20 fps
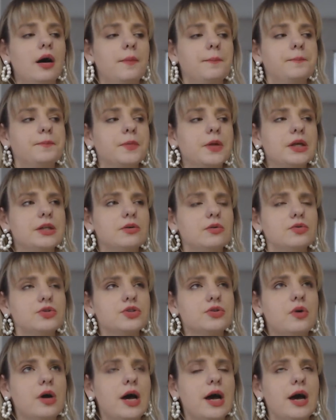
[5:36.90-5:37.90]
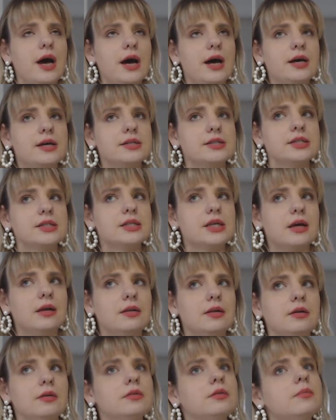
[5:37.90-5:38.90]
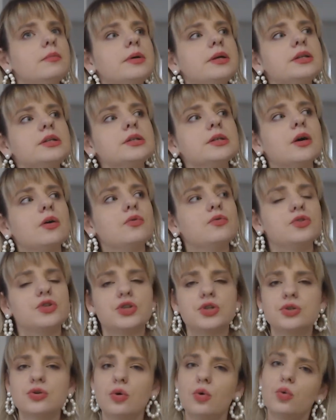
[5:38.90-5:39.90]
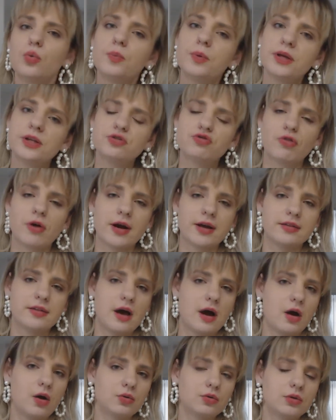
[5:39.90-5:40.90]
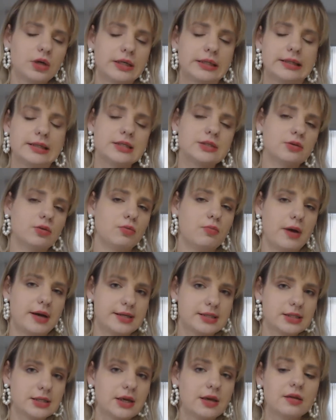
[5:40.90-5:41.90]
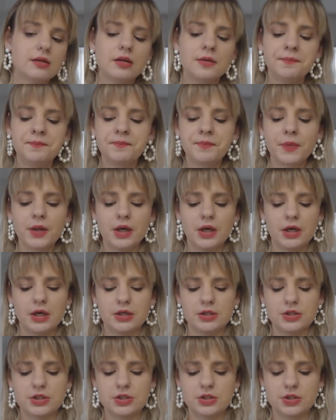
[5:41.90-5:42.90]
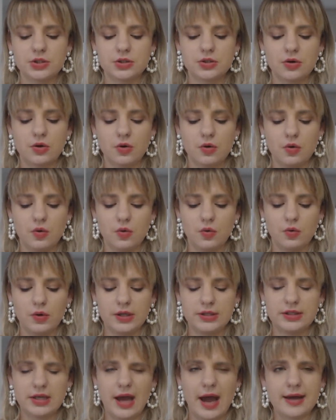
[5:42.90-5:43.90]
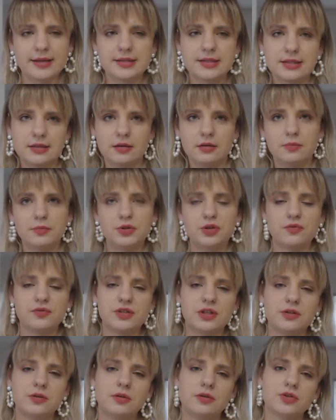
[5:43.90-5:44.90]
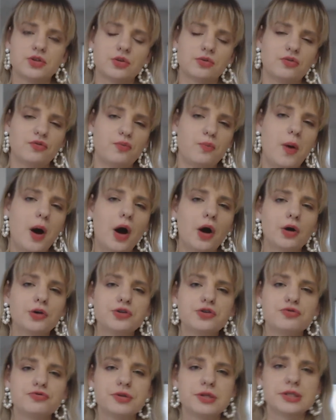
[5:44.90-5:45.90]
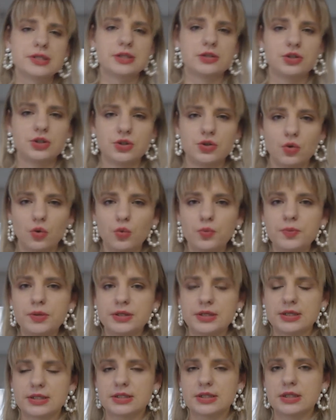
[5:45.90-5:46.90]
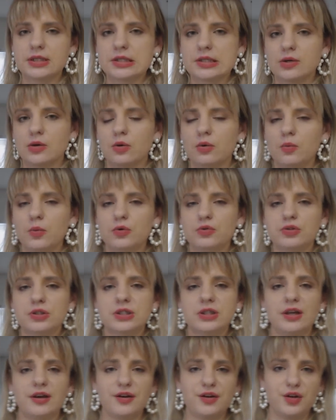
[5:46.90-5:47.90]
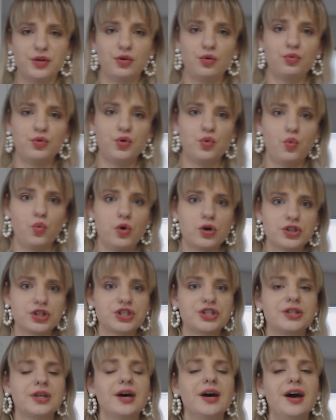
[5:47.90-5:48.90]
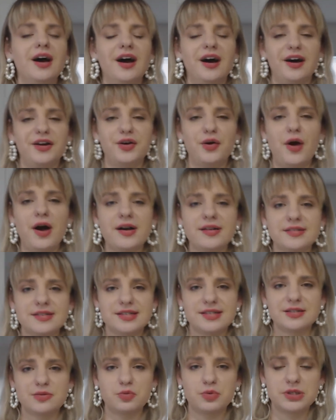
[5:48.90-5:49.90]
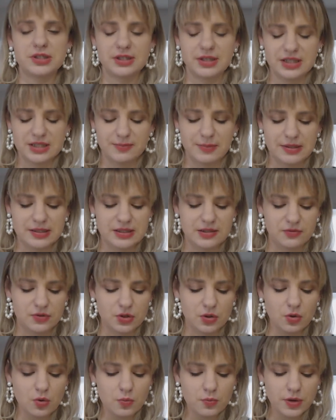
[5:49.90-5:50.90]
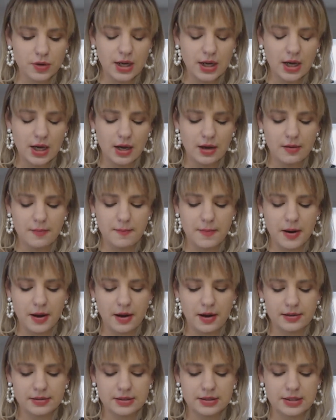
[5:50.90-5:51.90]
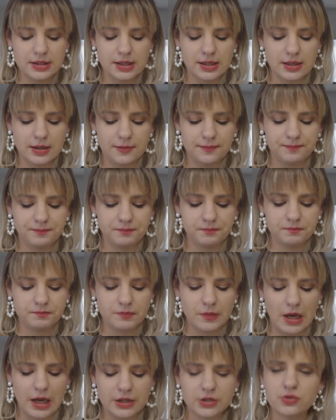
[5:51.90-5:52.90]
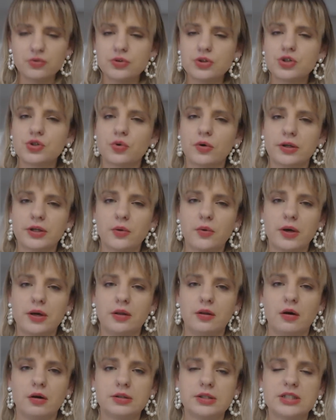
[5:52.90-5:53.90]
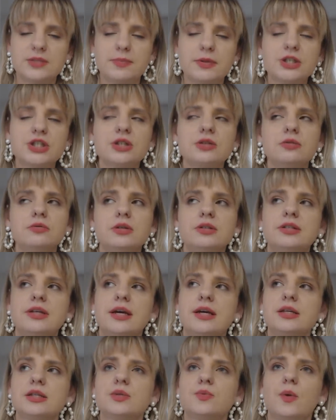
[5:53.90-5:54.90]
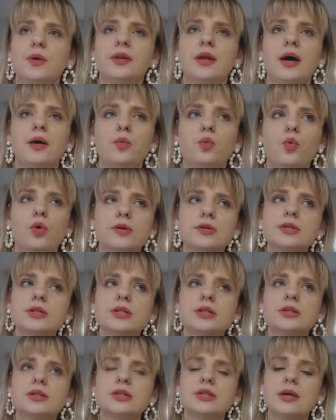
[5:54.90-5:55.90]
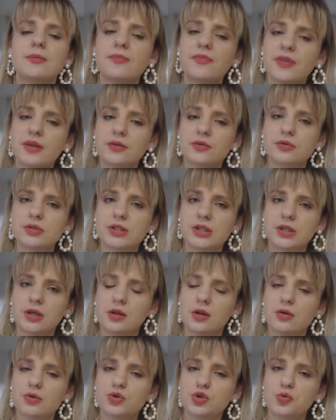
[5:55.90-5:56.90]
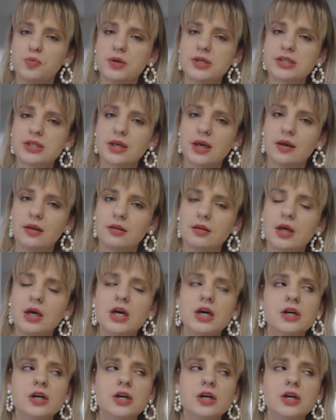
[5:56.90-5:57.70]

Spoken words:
It also has a little bit of a soapy dry down, at least on my skin. So it adds a little bit of that sort of powderiness and soapiness. It's almost like, you know, you washed your hands with an expensive soap. But I do enjoy it quite a lot, especially on the days when I want something to sit close to my skin.